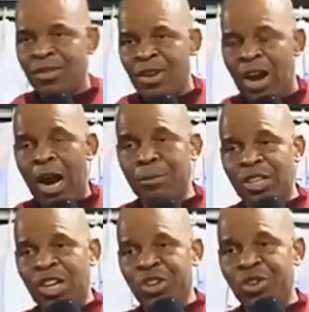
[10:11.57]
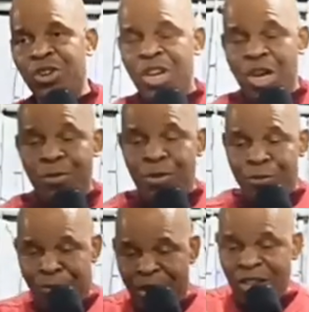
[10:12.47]
I'm telling you, if you
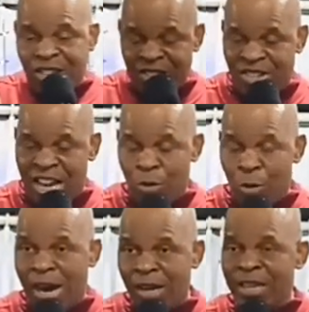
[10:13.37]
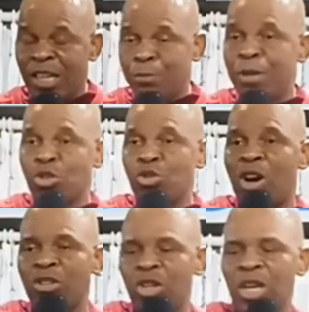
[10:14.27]
finish this year well, it means you
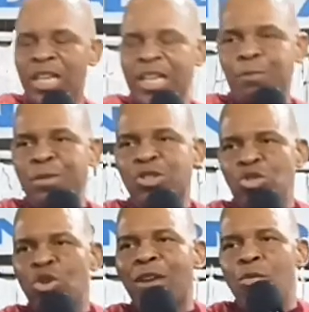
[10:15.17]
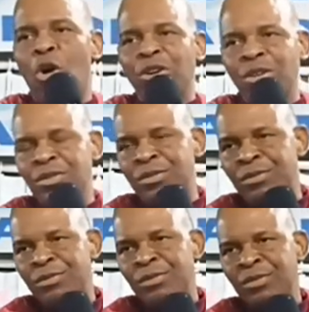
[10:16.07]
have, it means you have won.
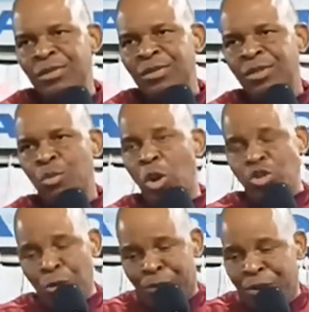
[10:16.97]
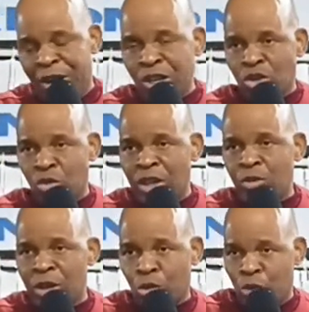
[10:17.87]
Once you finish
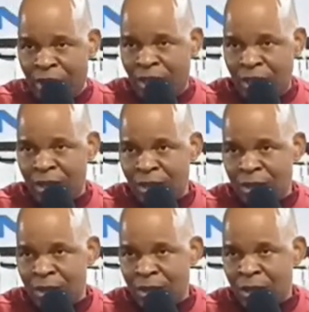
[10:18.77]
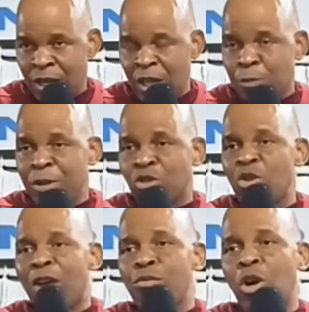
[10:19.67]
2023, it means
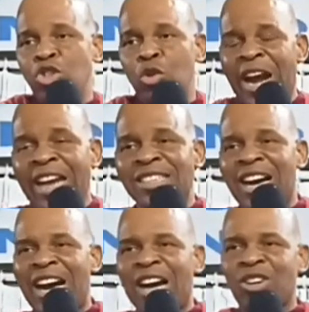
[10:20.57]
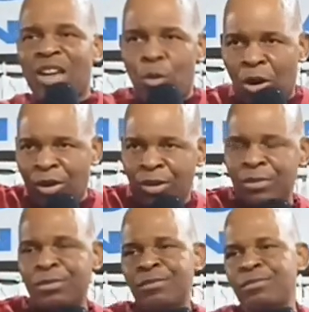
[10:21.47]
you have won to enter another one.
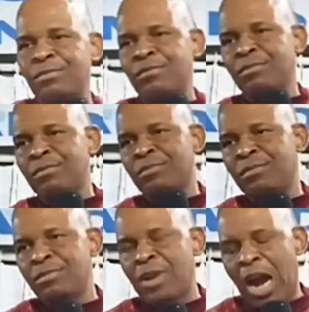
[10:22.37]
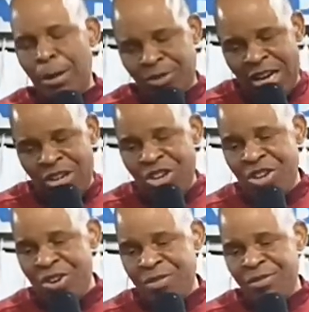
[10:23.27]
I'm telling
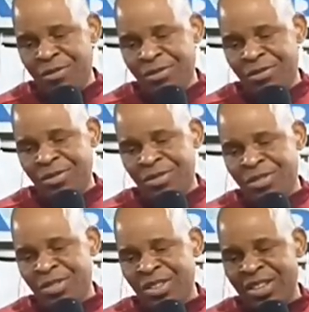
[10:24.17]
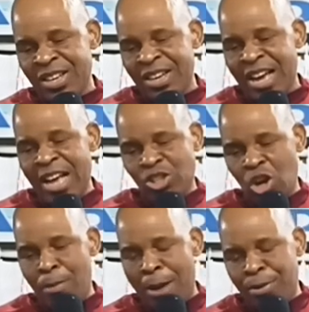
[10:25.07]
you. And
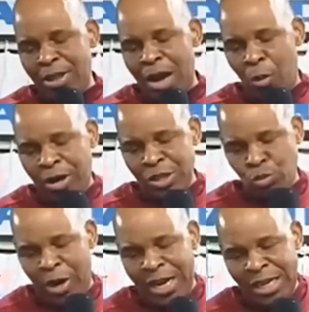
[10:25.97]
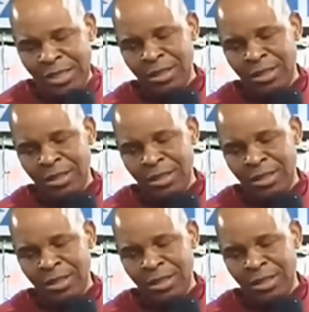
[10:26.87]
so, my brother, what is winning?